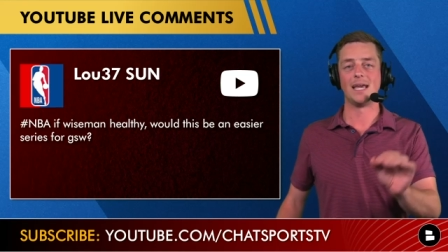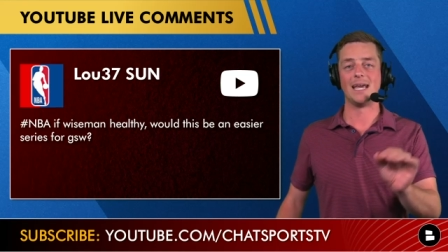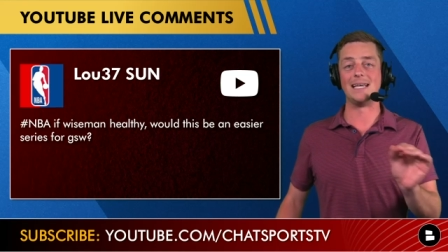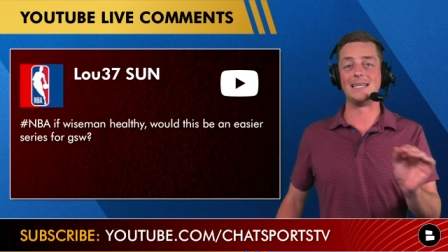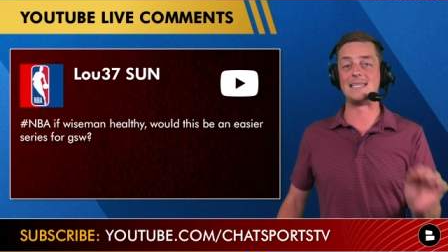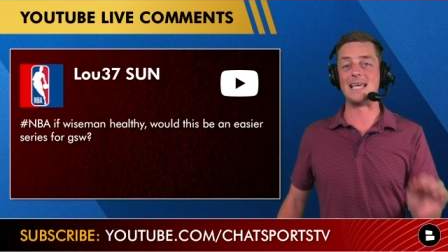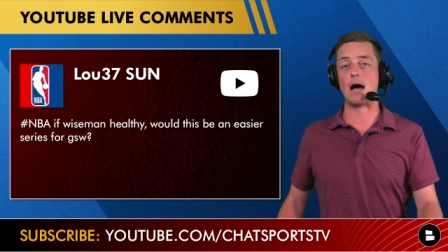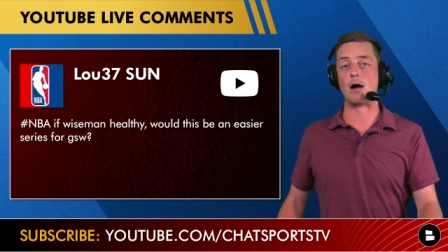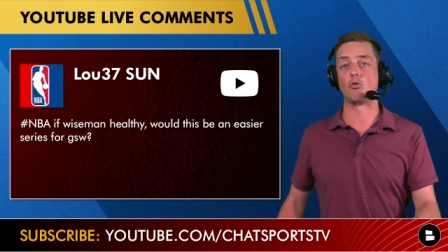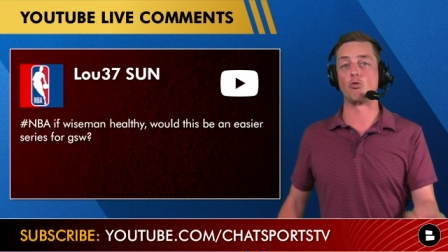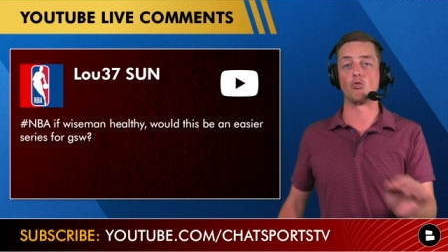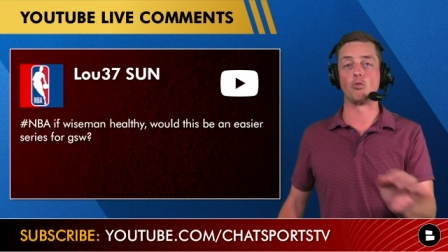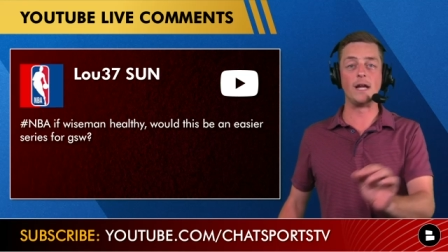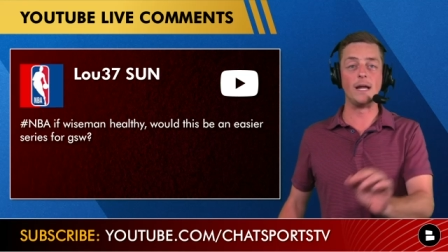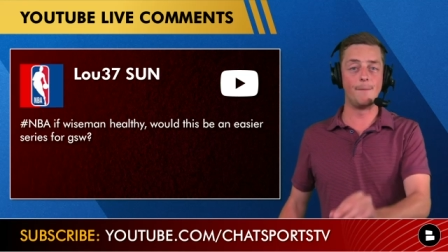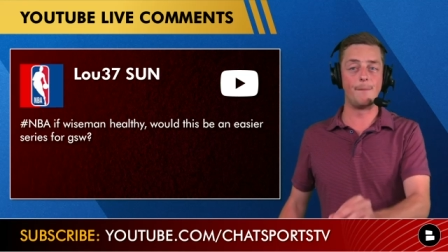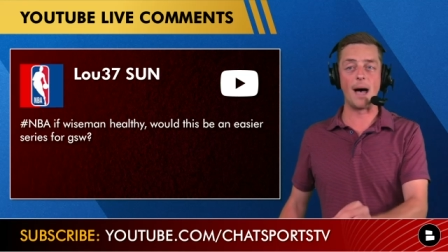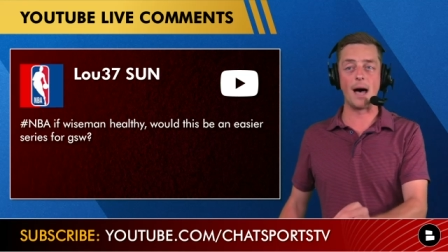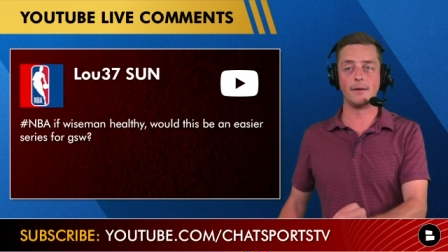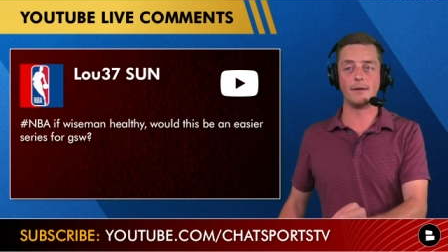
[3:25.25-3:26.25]
He's out
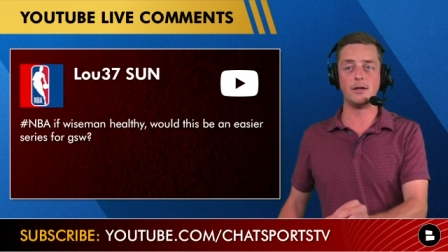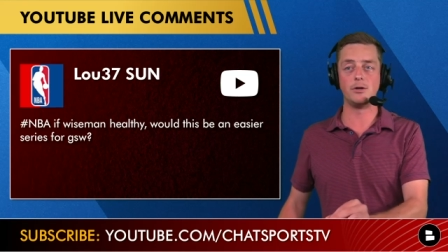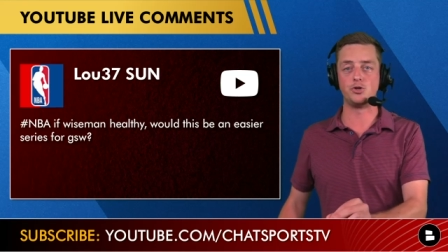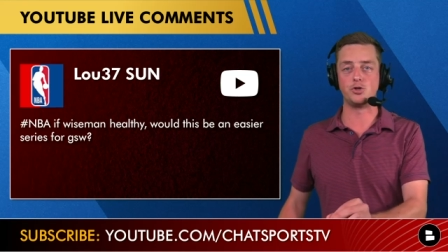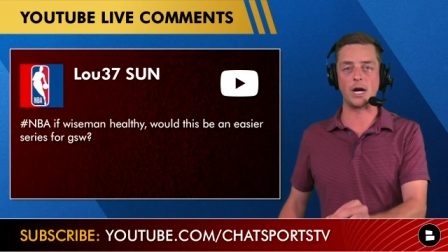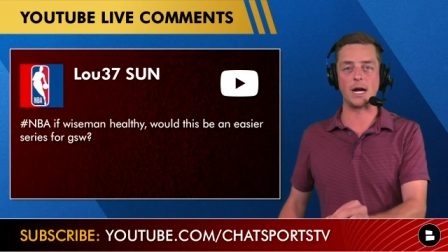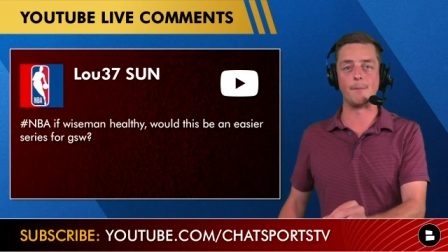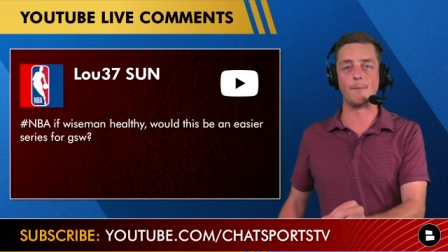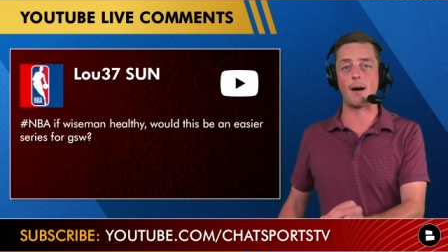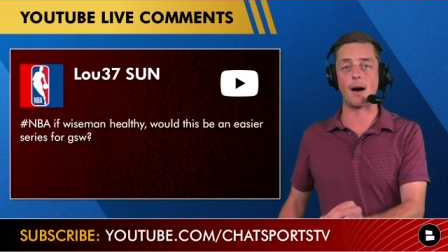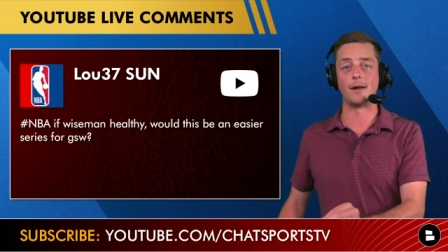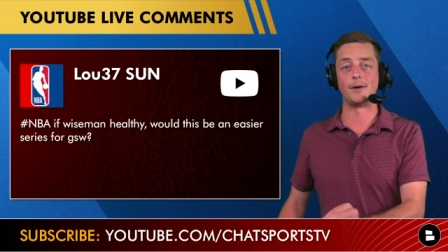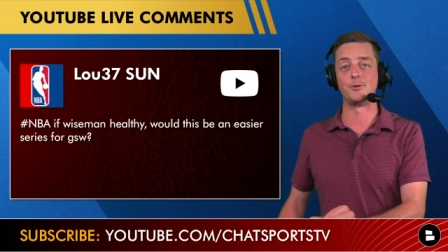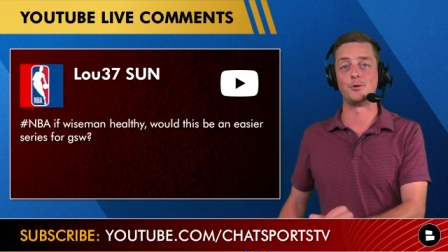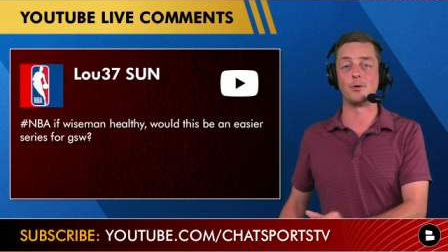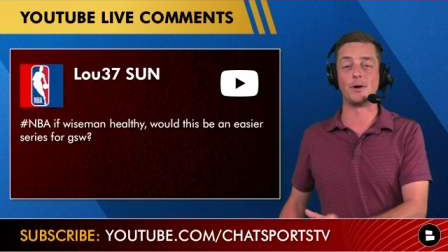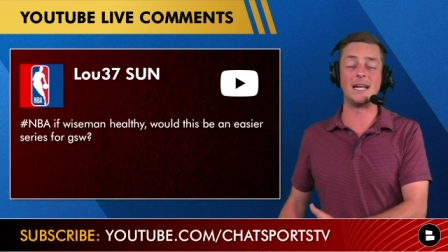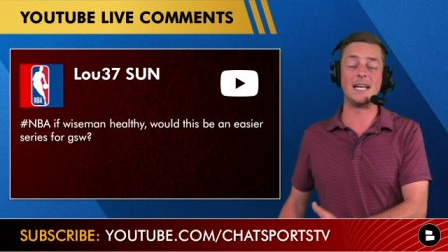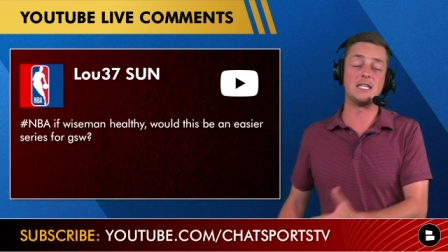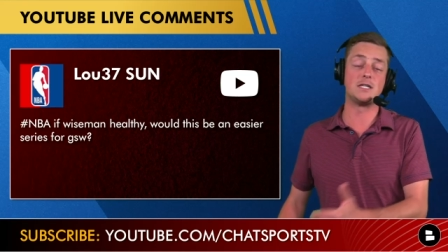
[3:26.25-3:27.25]
rebounded Draymond
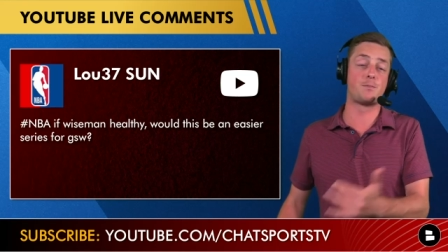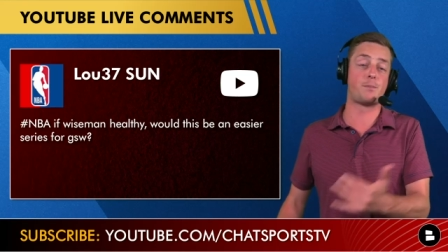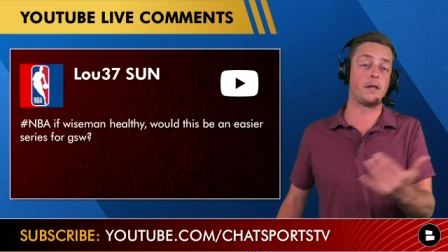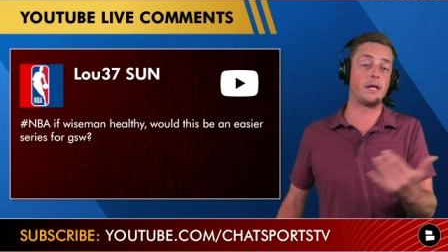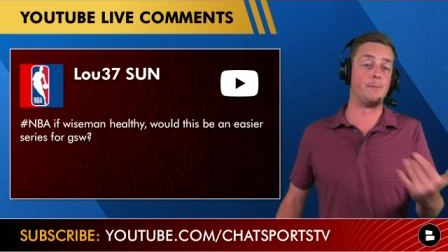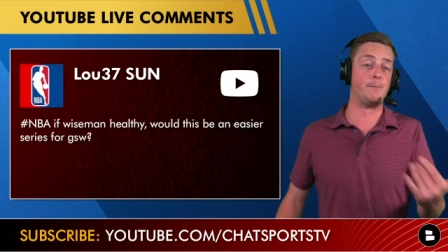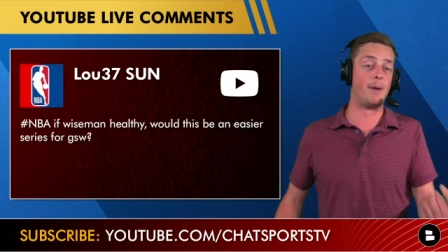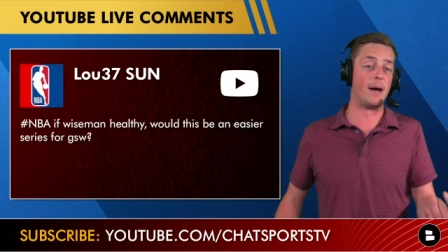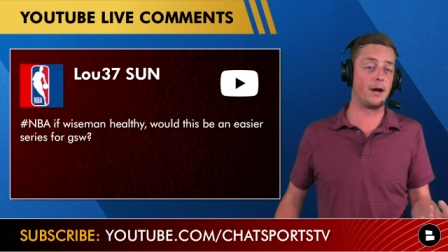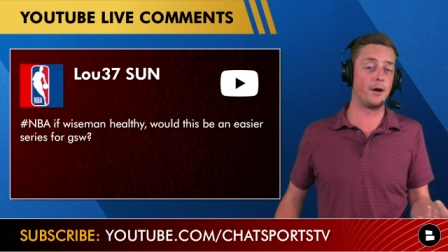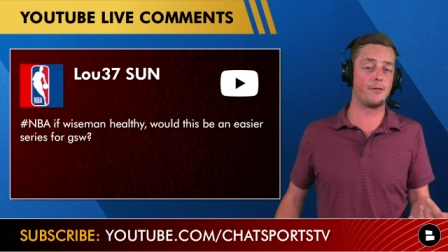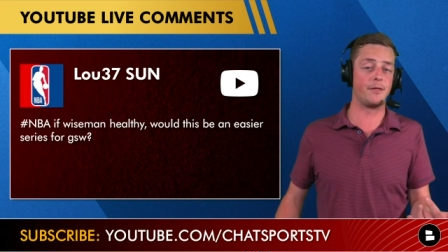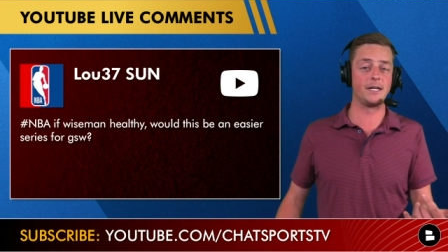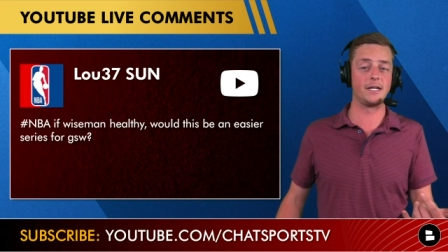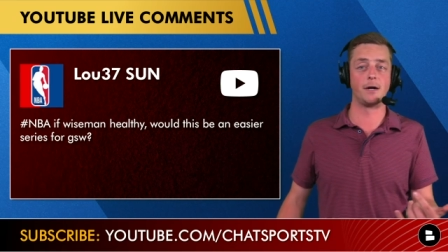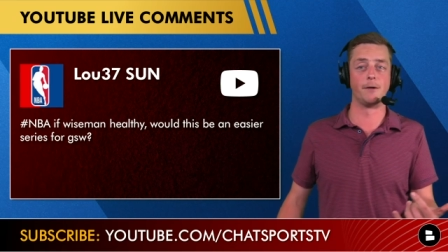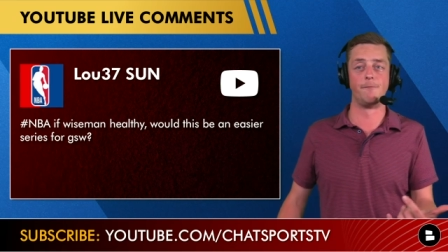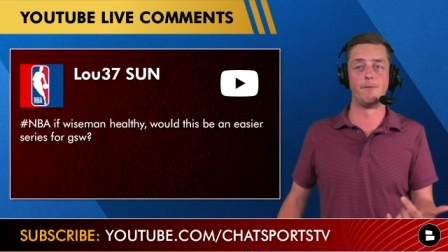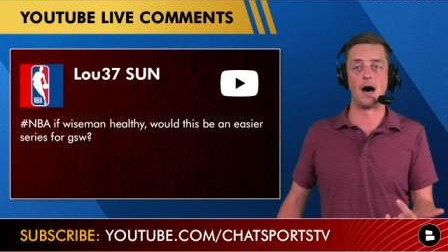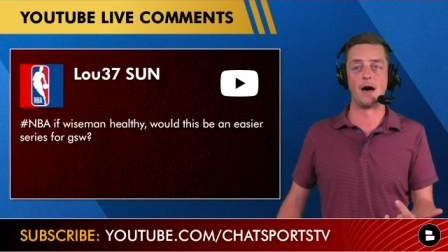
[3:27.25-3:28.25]
Green. He's played better than
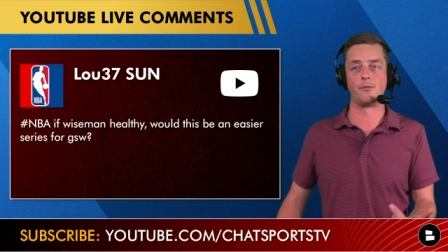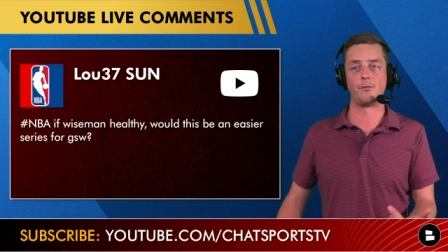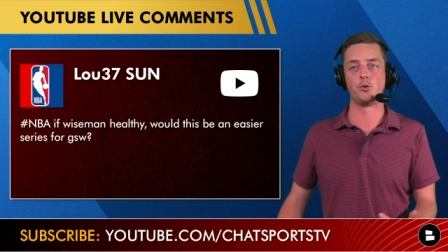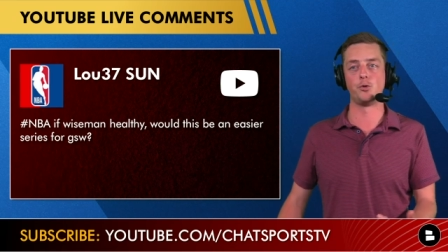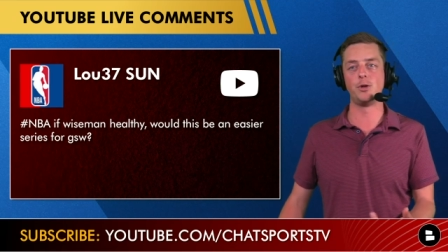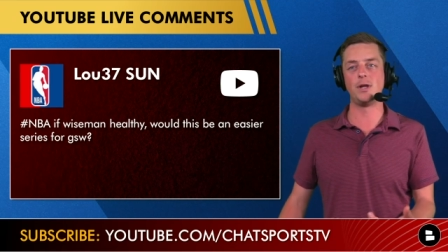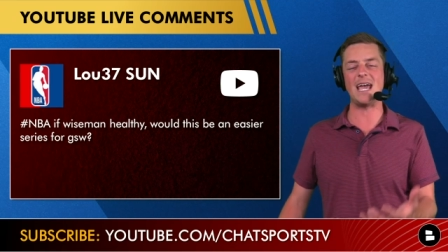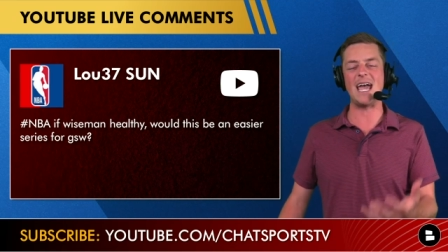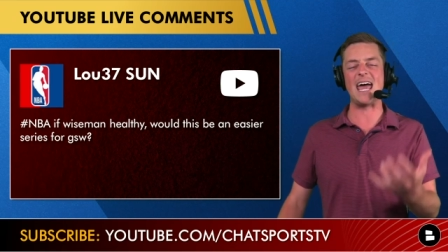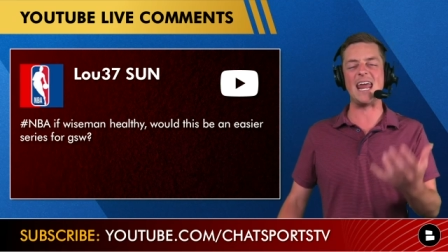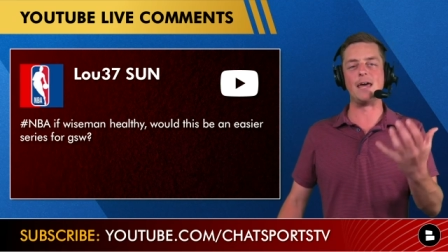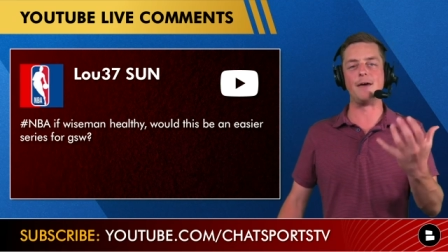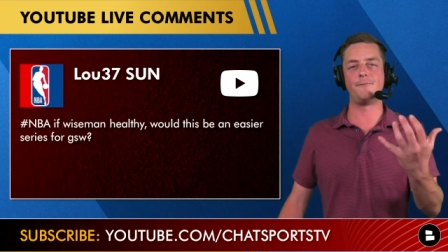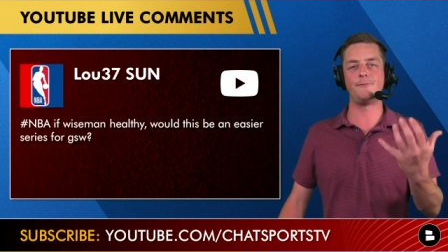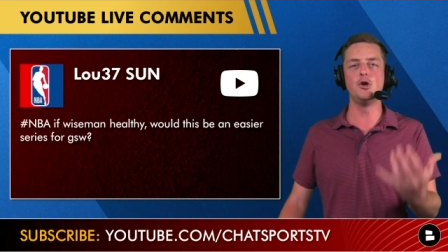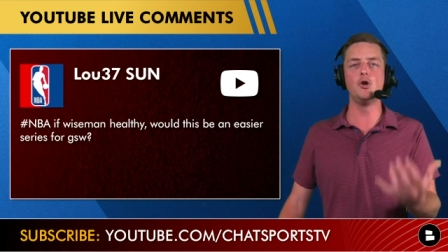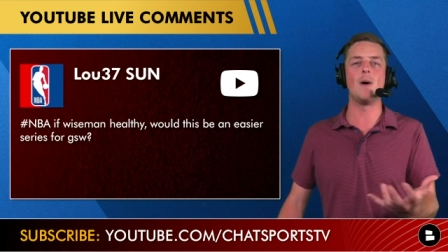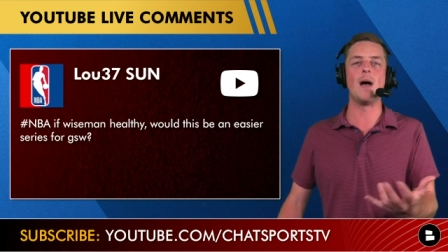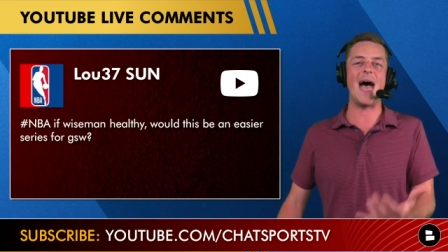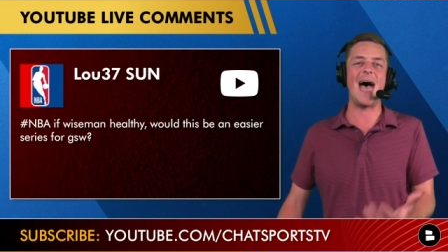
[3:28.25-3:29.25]
Kevon Looney. And if
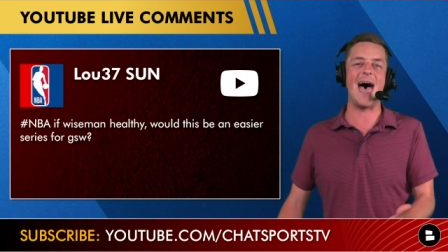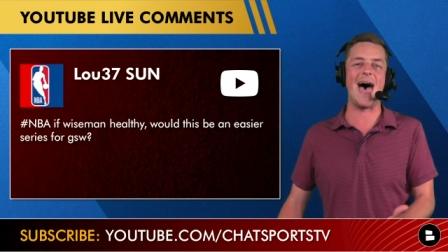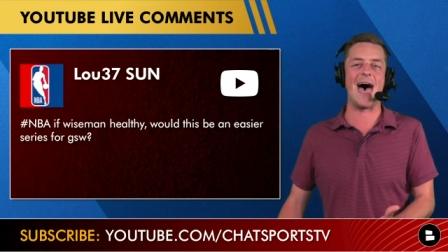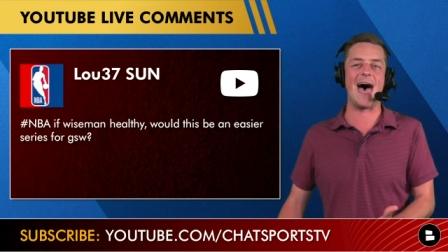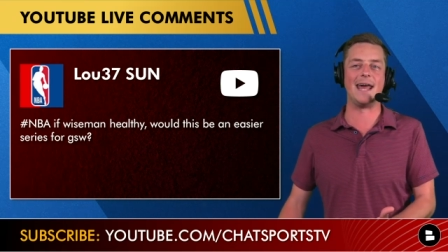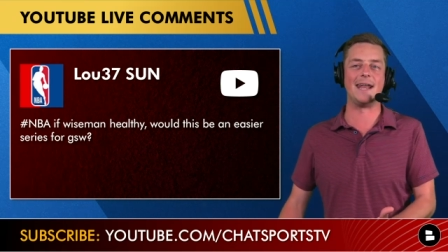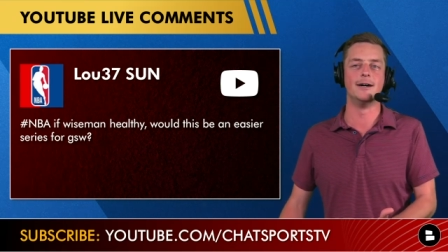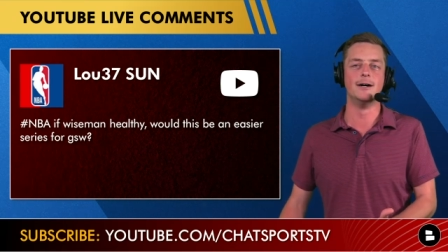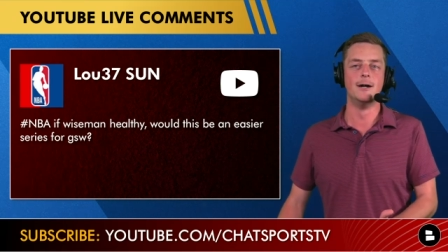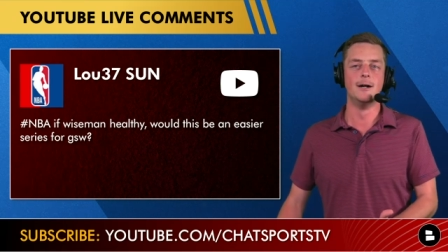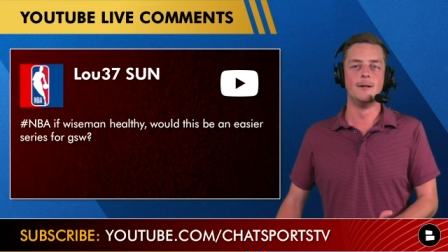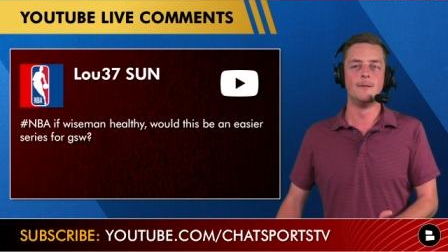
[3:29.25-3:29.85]
you had